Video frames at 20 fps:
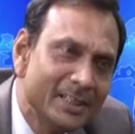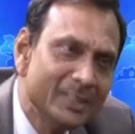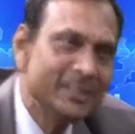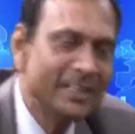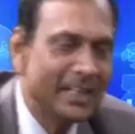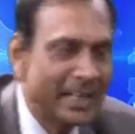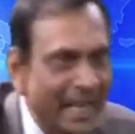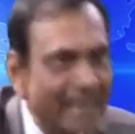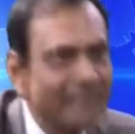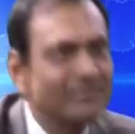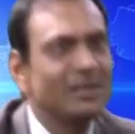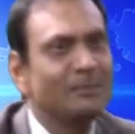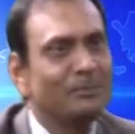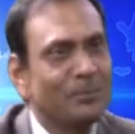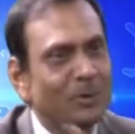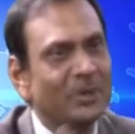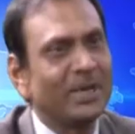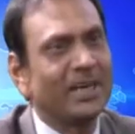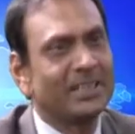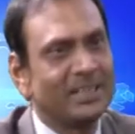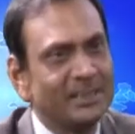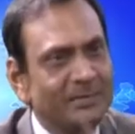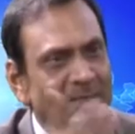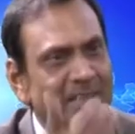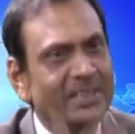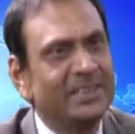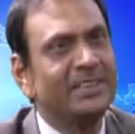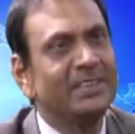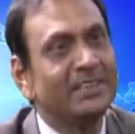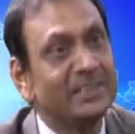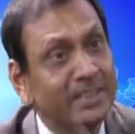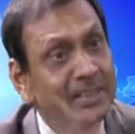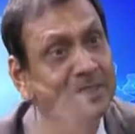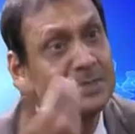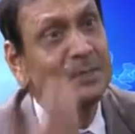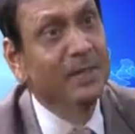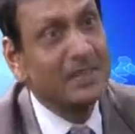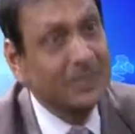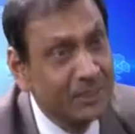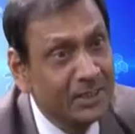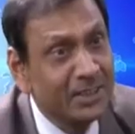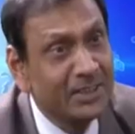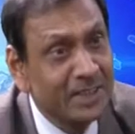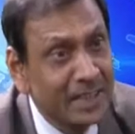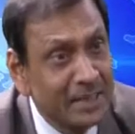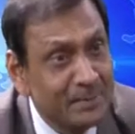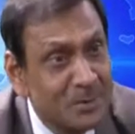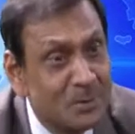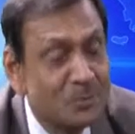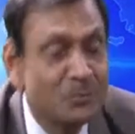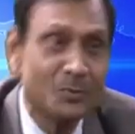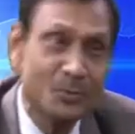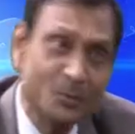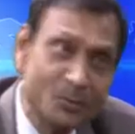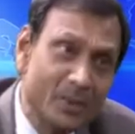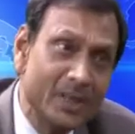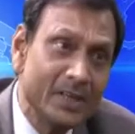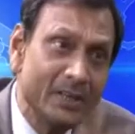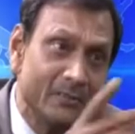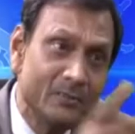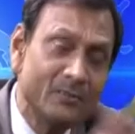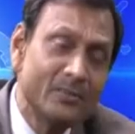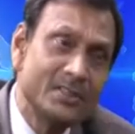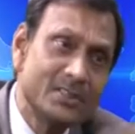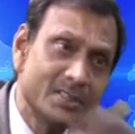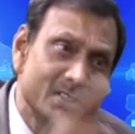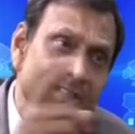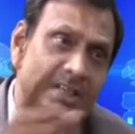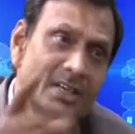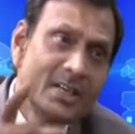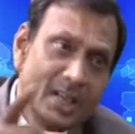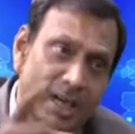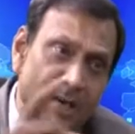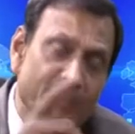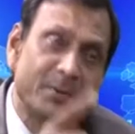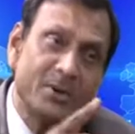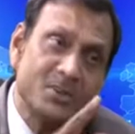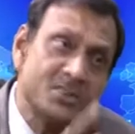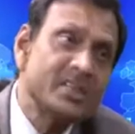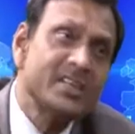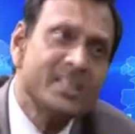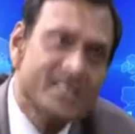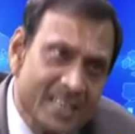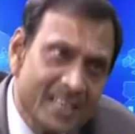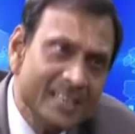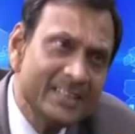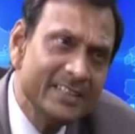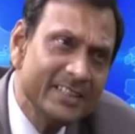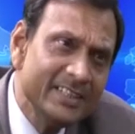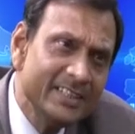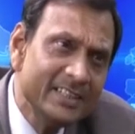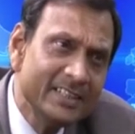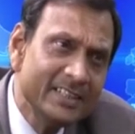The national productivity increased by 3 times once a person is healthy